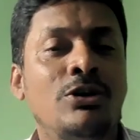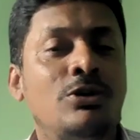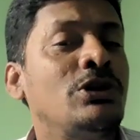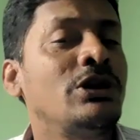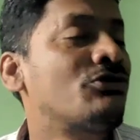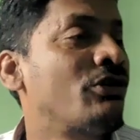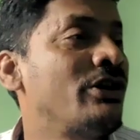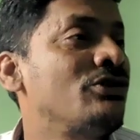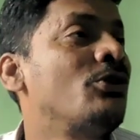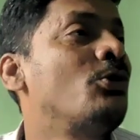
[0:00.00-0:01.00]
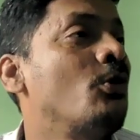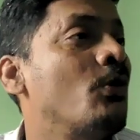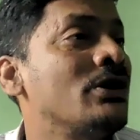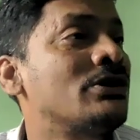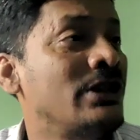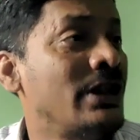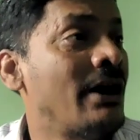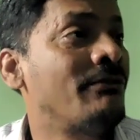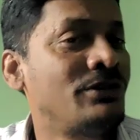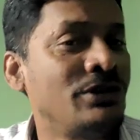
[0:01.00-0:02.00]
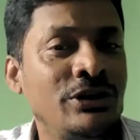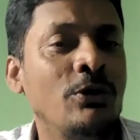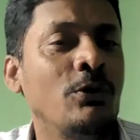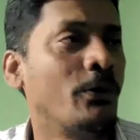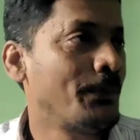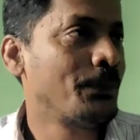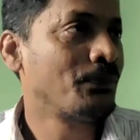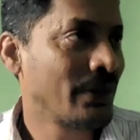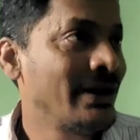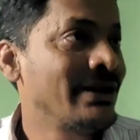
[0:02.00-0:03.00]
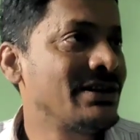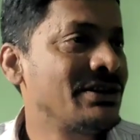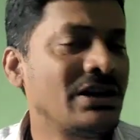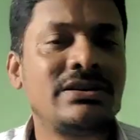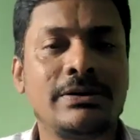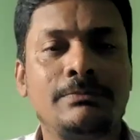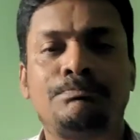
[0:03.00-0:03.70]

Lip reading: to the stranger who was loved you. Isn't it?